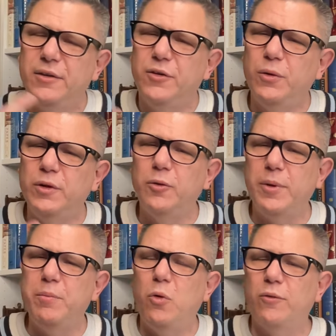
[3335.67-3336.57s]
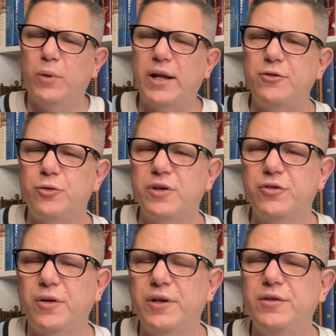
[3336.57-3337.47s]
to a little bit more of what I
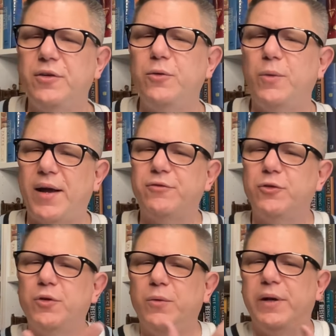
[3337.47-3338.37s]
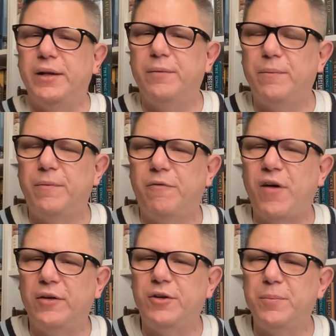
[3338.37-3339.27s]
traditionally do after doing
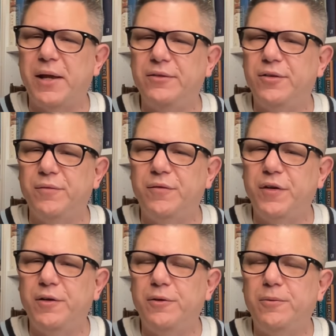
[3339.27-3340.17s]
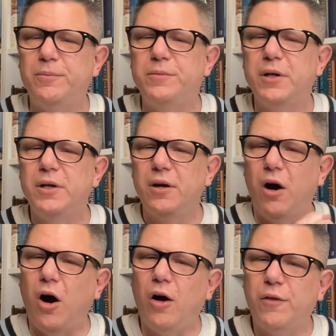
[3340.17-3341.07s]
fountain pens in film,
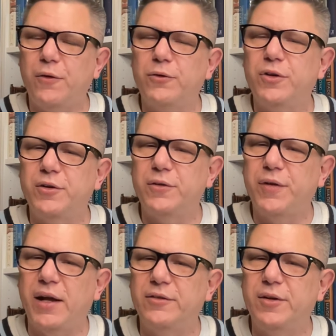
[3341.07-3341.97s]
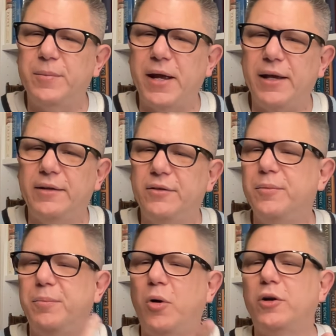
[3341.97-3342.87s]
authors and their fountain pens.
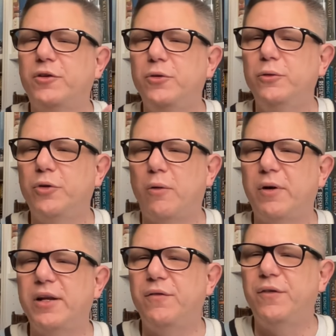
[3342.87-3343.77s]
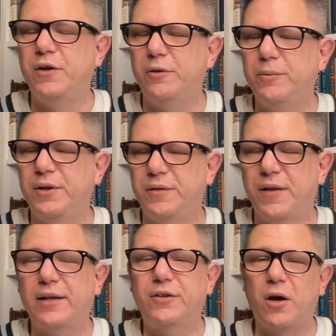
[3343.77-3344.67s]
Part 2's already filmed.
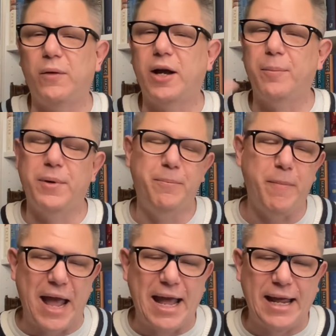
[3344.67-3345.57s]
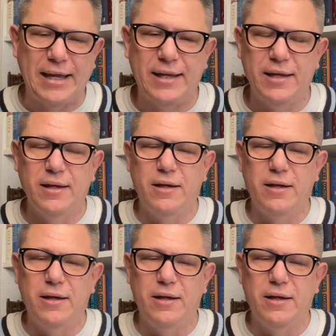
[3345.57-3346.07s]
That's going up in May.